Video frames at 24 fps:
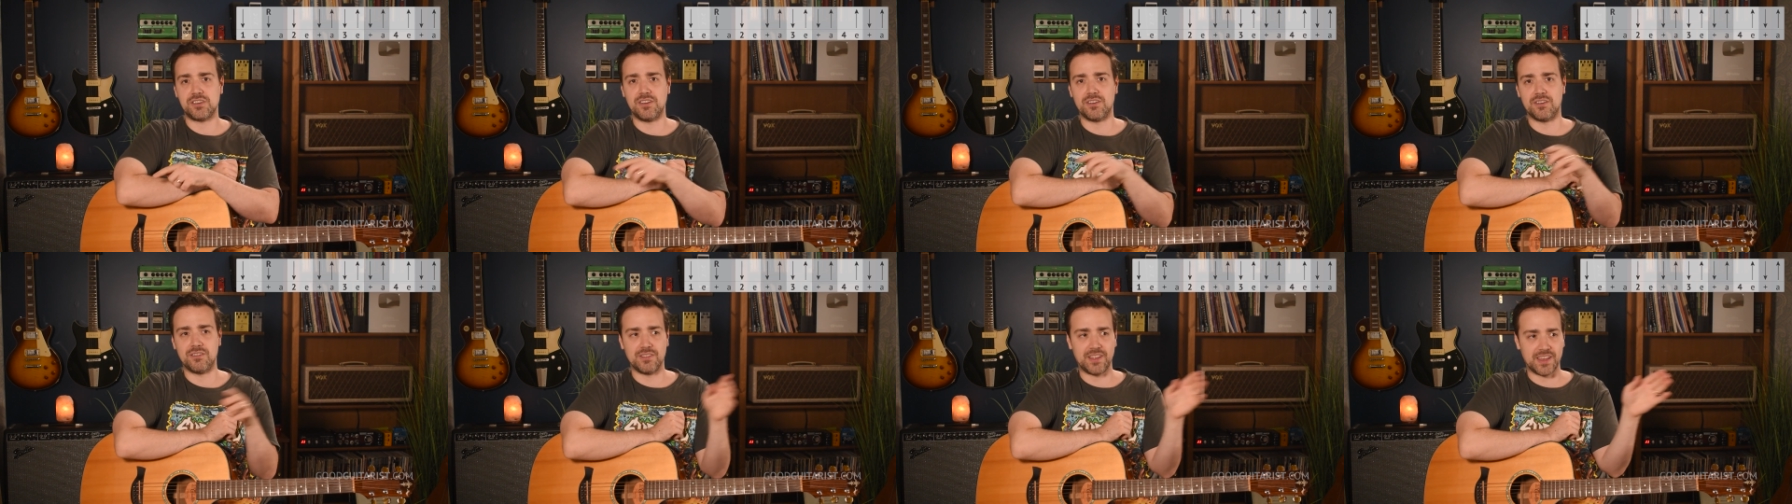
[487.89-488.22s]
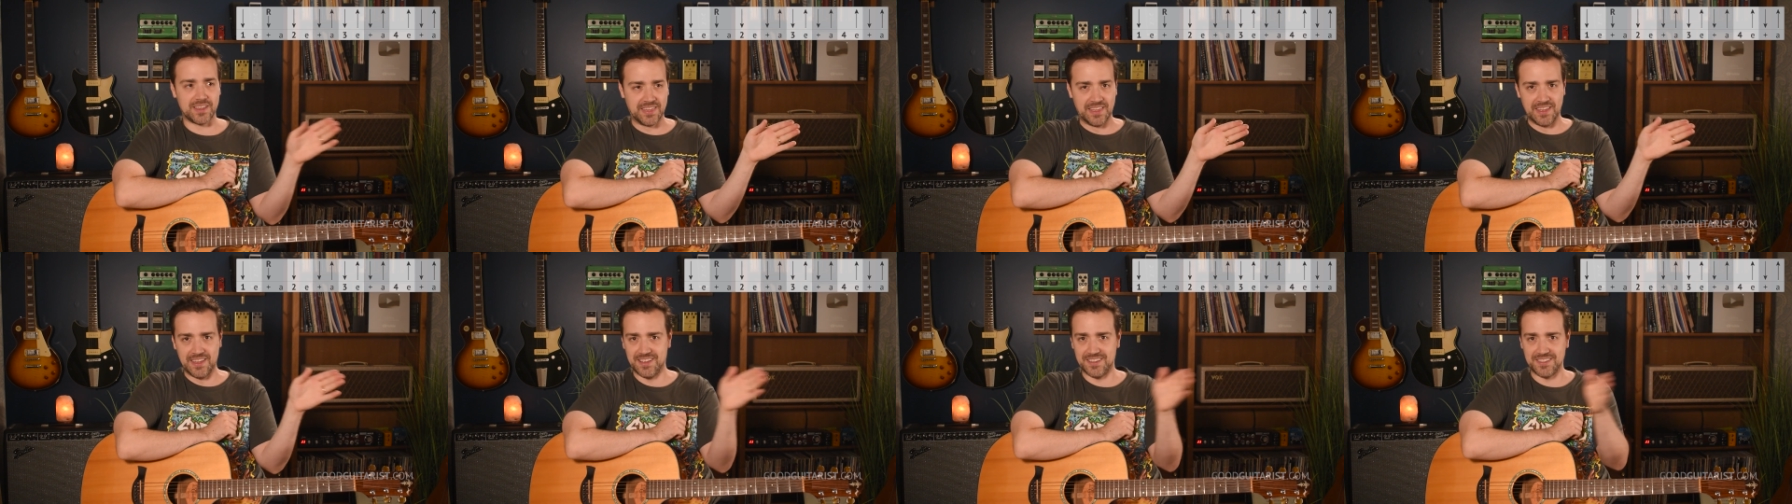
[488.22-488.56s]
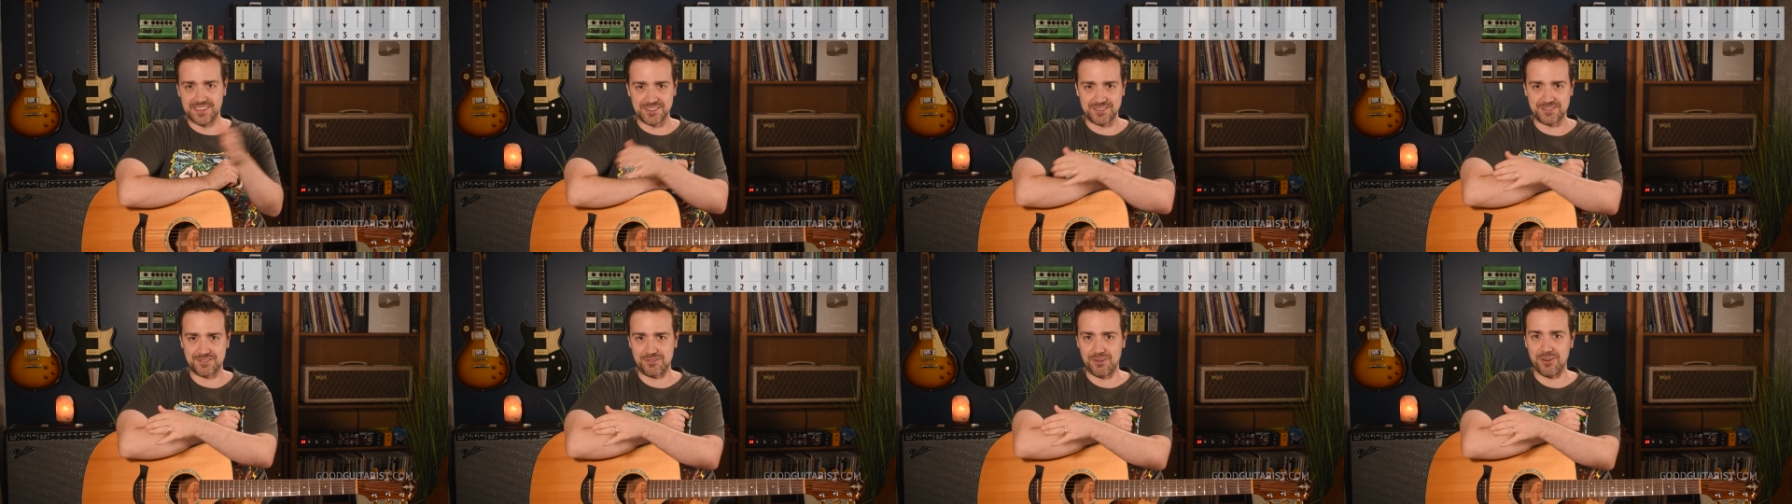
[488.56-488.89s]
you know, like the,
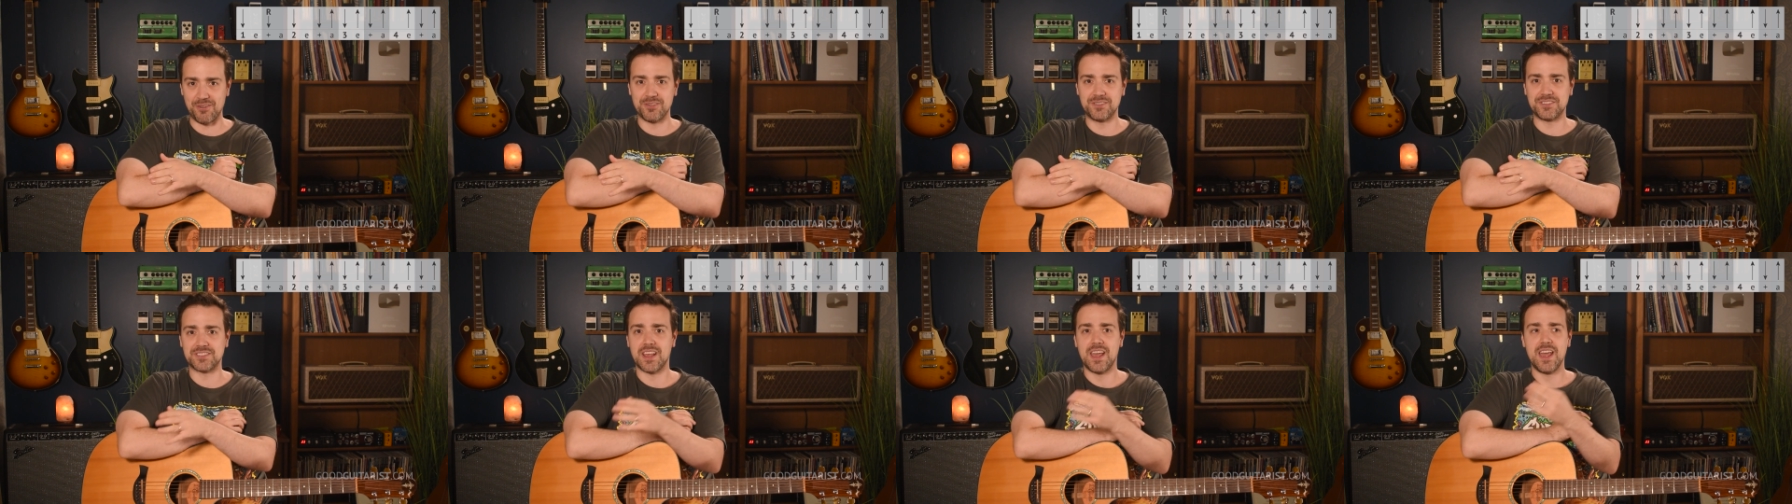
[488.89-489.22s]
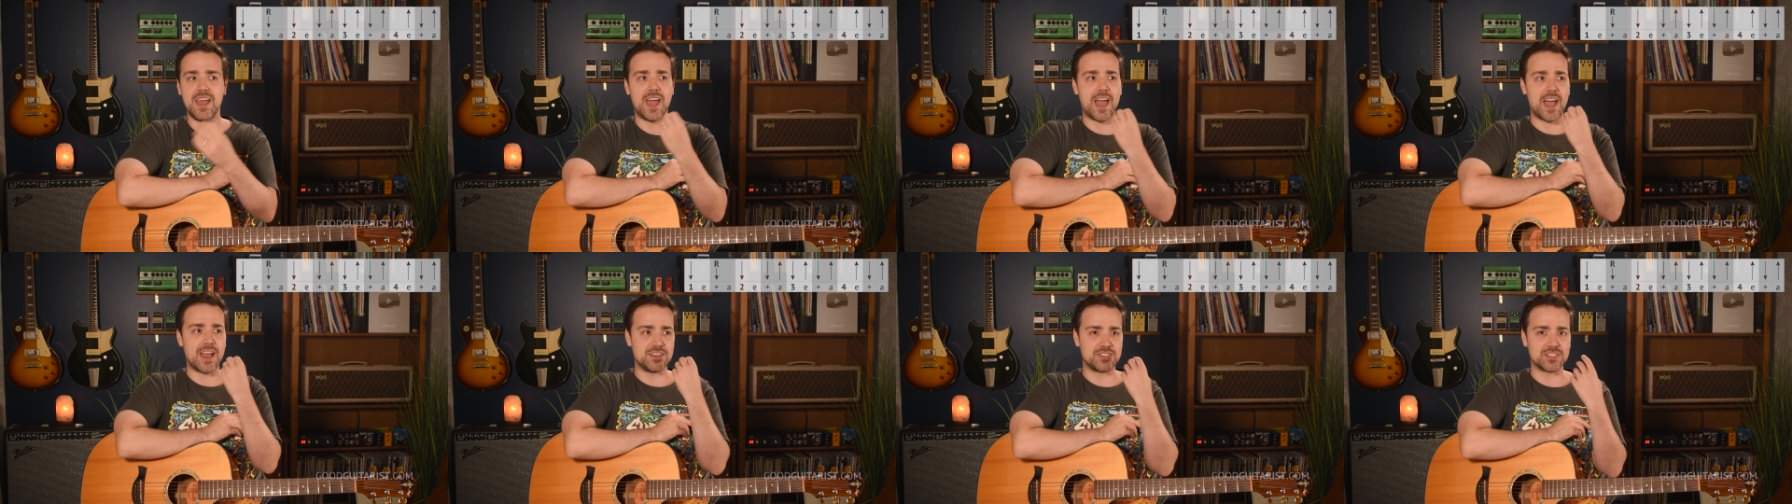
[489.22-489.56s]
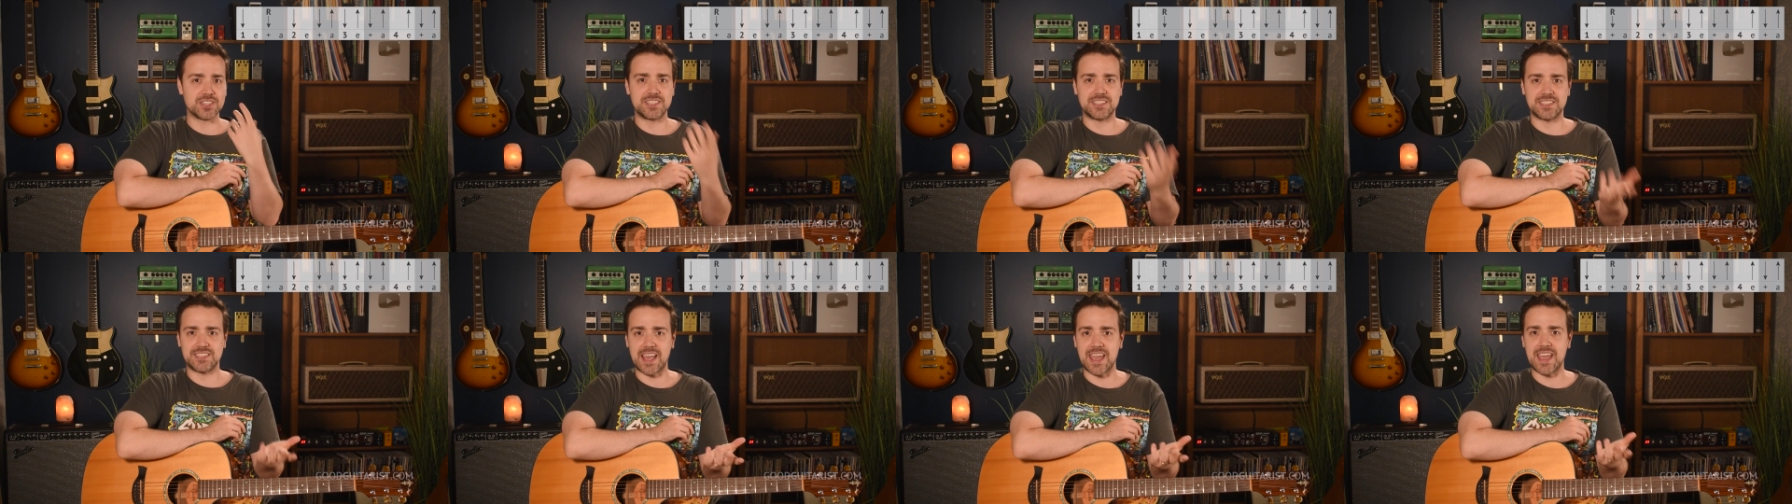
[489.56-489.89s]
the strokes and
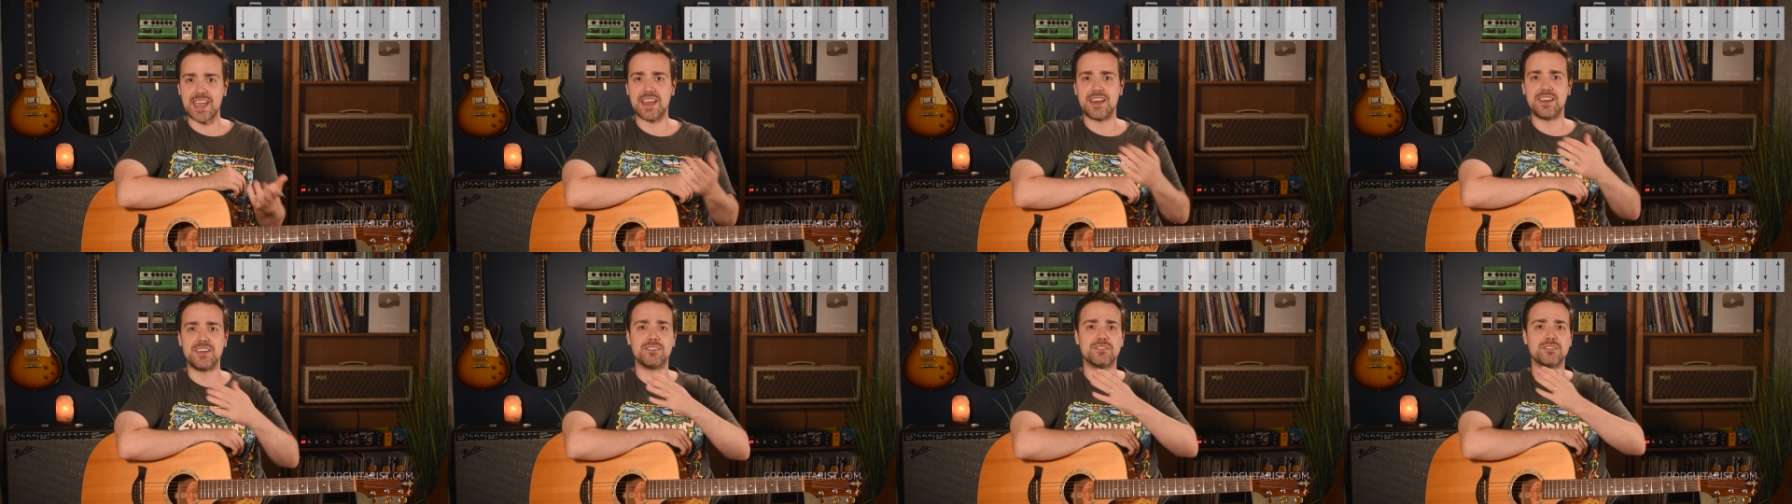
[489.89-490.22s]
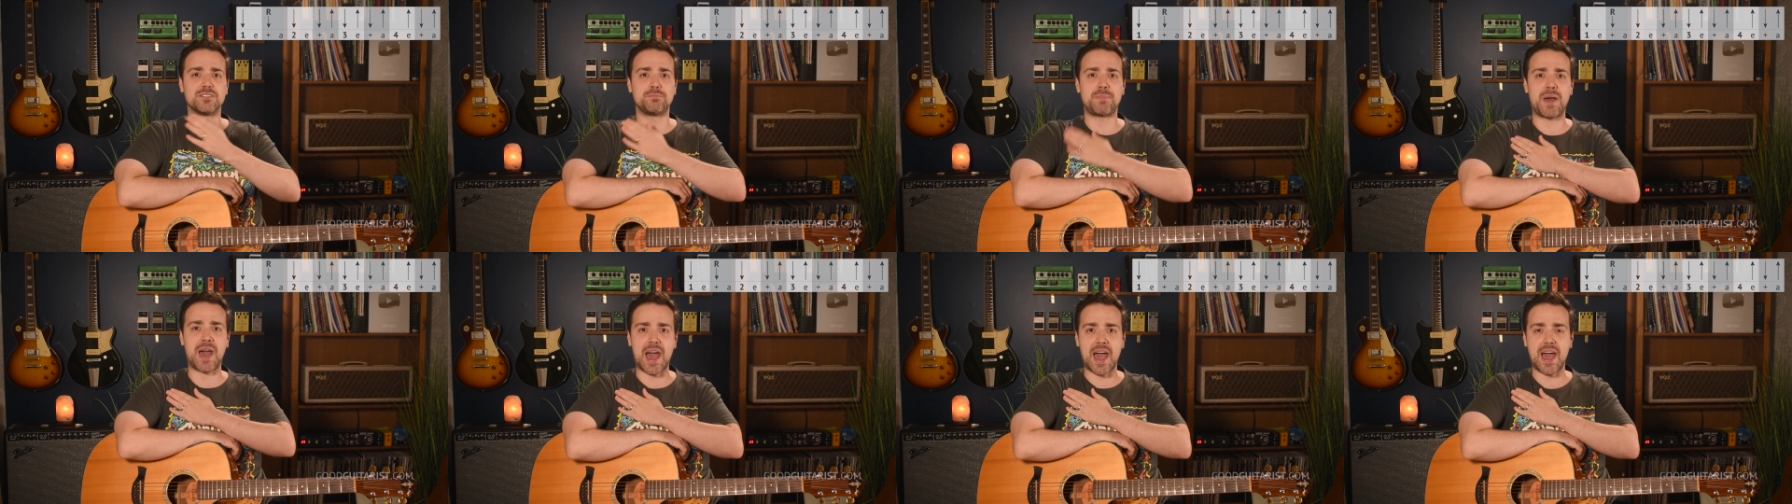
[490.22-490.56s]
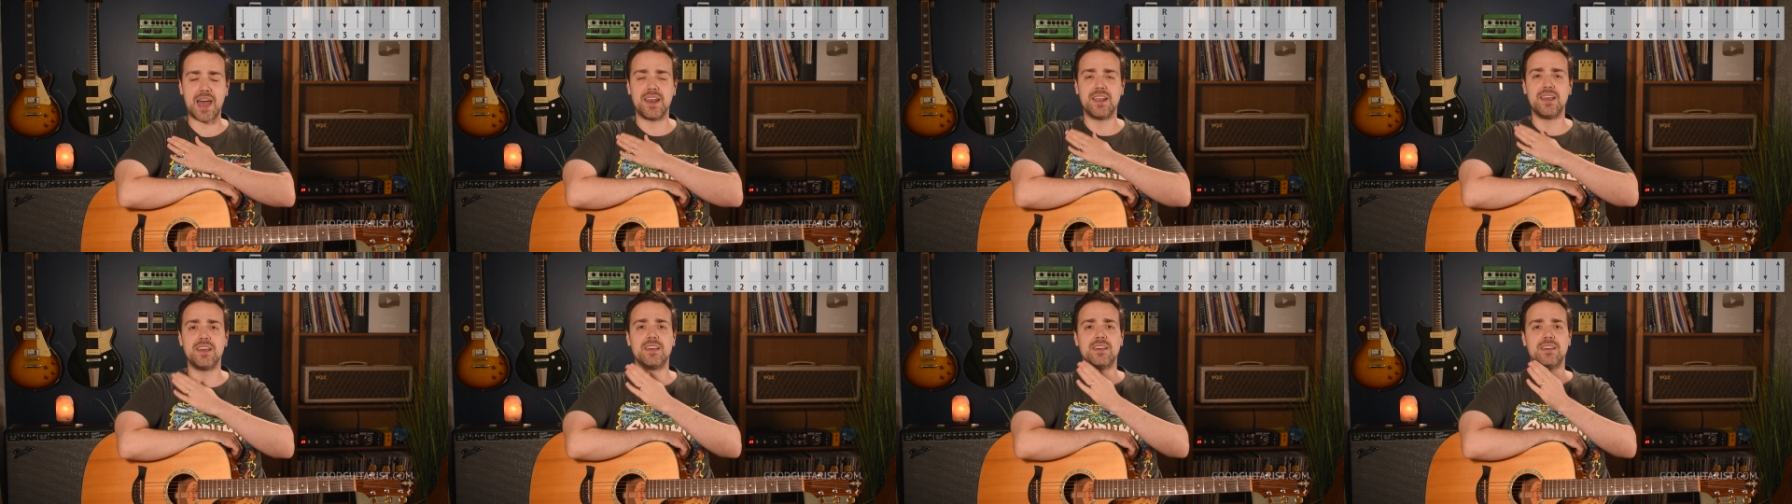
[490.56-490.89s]
just say it, you know, it's Pat.